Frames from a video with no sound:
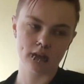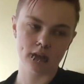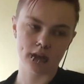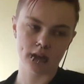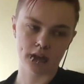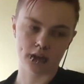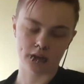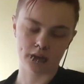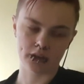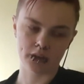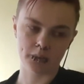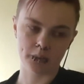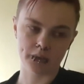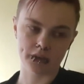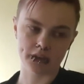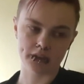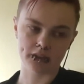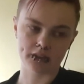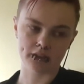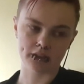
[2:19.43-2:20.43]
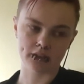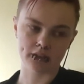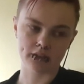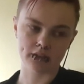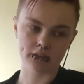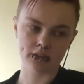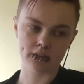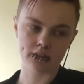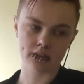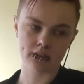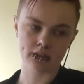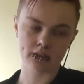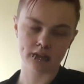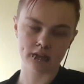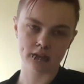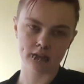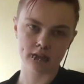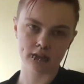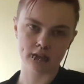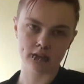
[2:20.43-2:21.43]
I already went
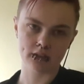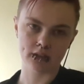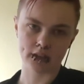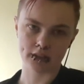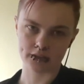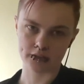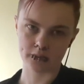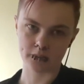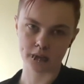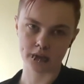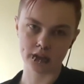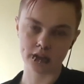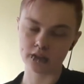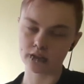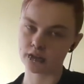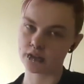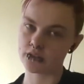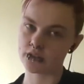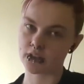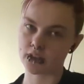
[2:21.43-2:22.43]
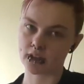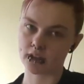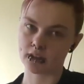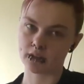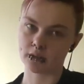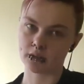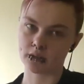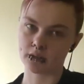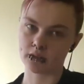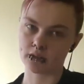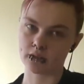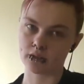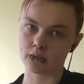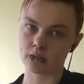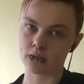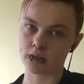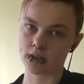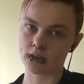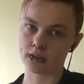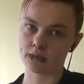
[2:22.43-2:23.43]
last week to check out the
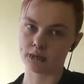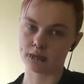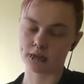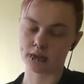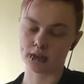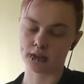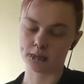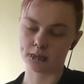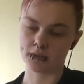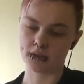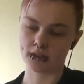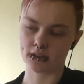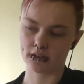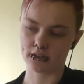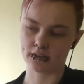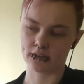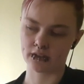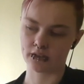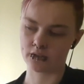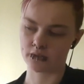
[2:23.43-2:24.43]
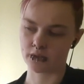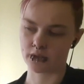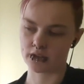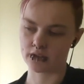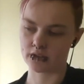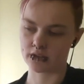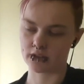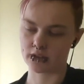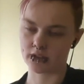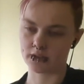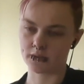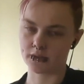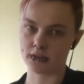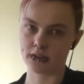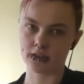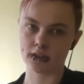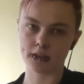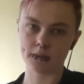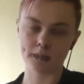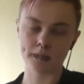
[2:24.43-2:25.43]
drive and the parking situation and
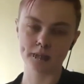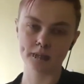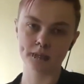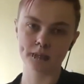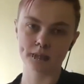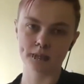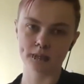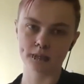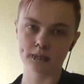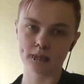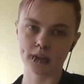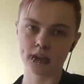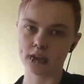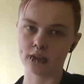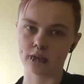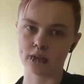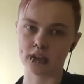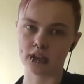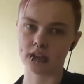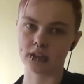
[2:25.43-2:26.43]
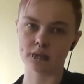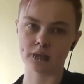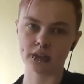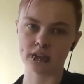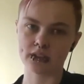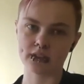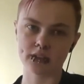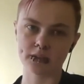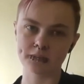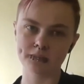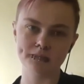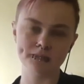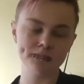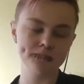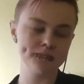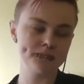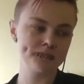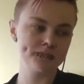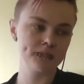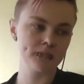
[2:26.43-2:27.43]
everything. I do that every time,
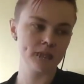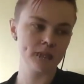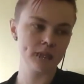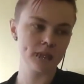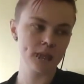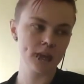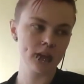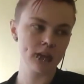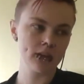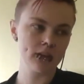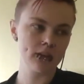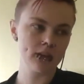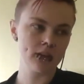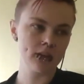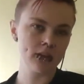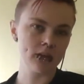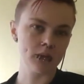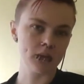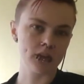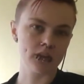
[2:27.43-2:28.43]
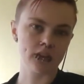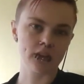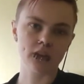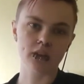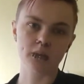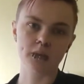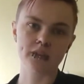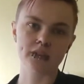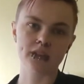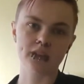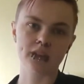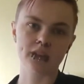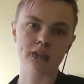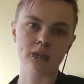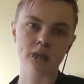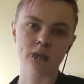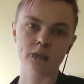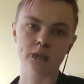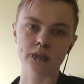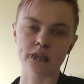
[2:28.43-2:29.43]
because otherwise I get
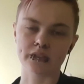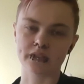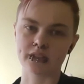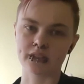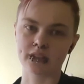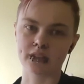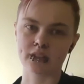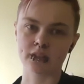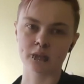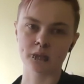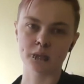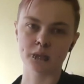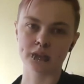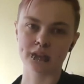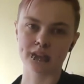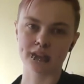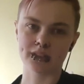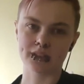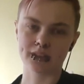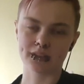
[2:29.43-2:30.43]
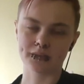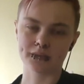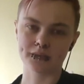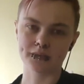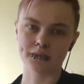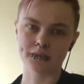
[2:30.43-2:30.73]
nervous and I don't want to have